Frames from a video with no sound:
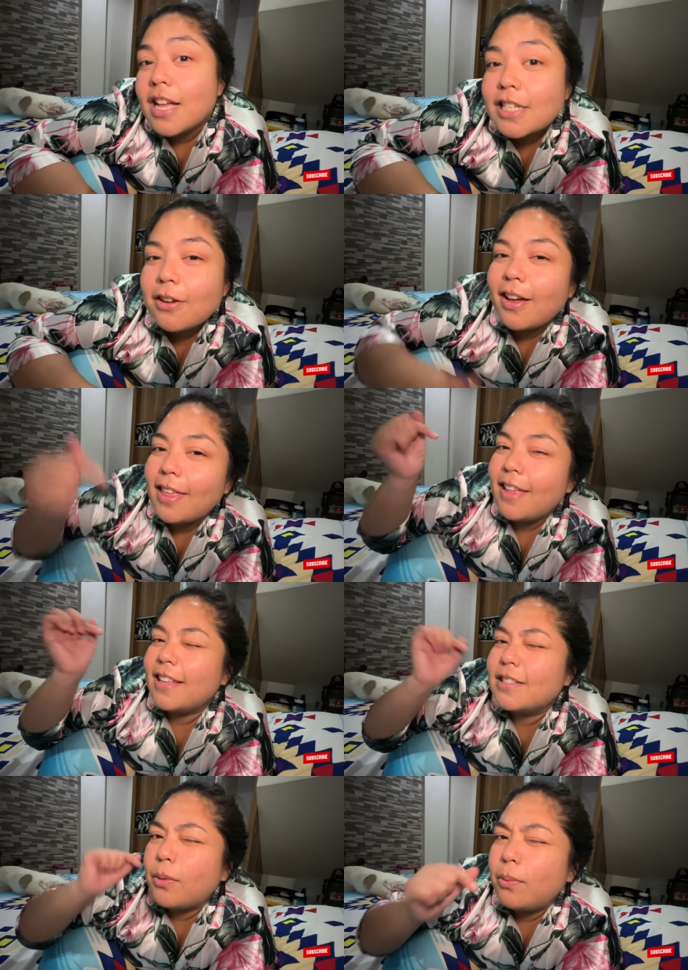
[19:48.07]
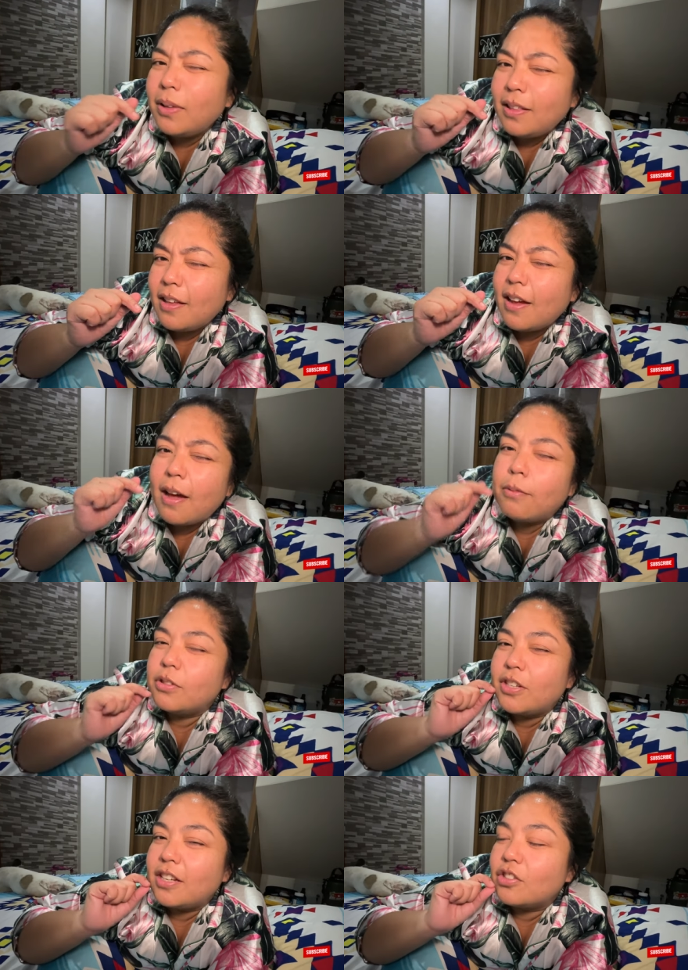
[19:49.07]
So I think that's the only thing I would
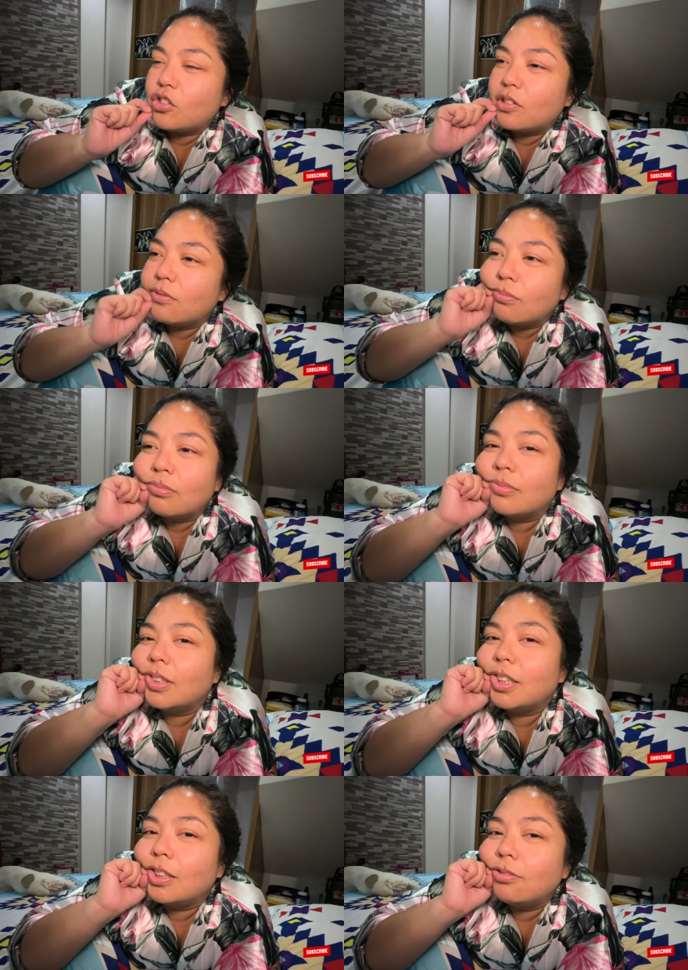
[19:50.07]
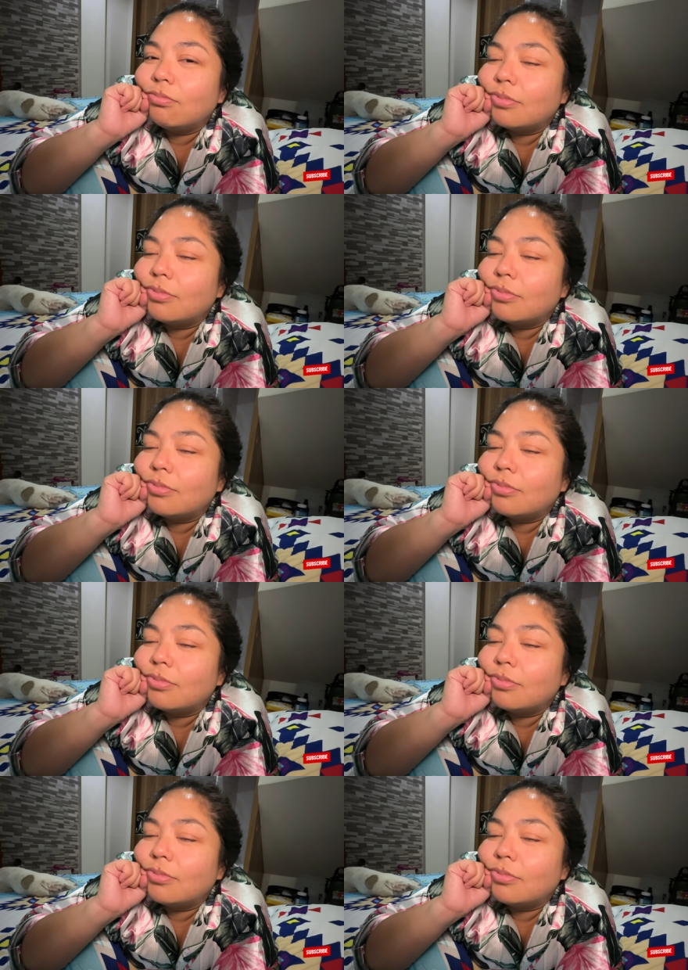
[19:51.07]
change. You know?